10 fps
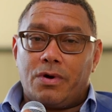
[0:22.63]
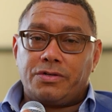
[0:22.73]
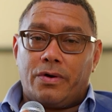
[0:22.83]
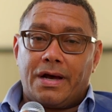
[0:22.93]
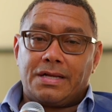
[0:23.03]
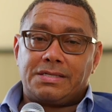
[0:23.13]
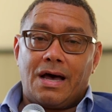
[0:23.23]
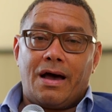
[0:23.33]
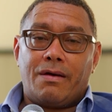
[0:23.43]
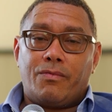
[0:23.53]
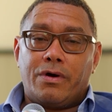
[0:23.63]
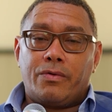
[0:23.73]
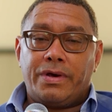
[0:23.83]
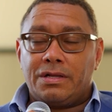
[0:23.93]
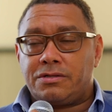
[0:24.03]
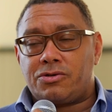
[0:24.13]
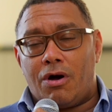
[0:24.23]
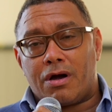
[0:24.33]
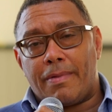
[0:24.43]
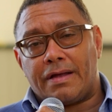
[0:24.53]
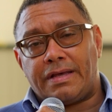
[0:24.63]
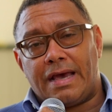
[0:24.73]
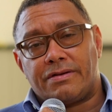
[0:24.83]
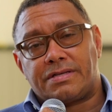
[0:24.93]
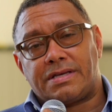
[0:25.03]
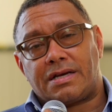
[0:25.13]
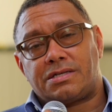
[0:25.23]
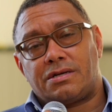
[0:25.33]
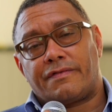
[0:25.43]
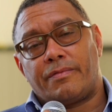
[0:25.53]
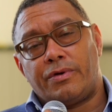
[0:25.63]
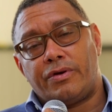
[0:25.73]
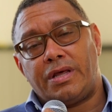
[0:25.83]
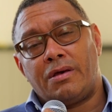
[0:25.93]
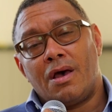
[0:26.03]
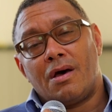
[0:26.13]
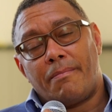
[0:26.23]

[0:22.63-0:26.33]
One Door at a Time, where we talk about the intersection of community,